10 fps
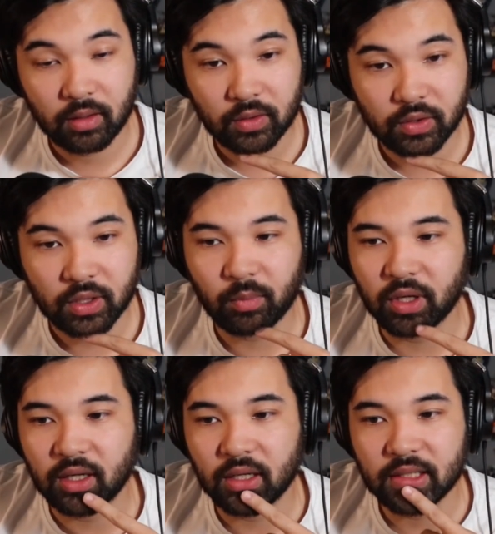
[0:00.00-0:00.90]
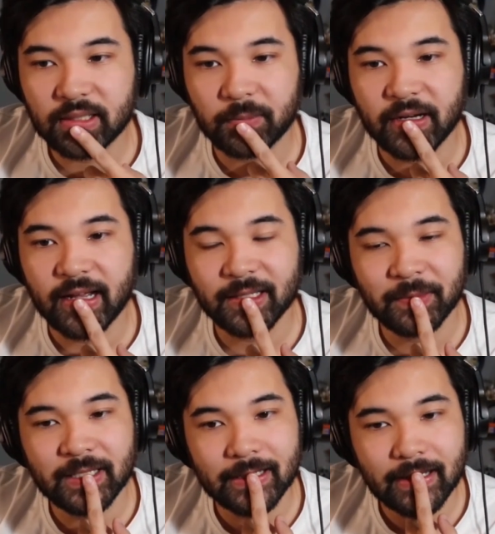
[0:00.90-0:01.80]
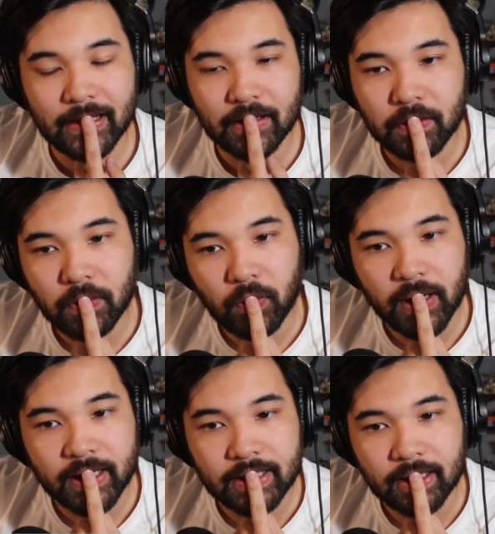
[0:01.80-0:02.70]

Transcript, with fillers: Someone asked me today what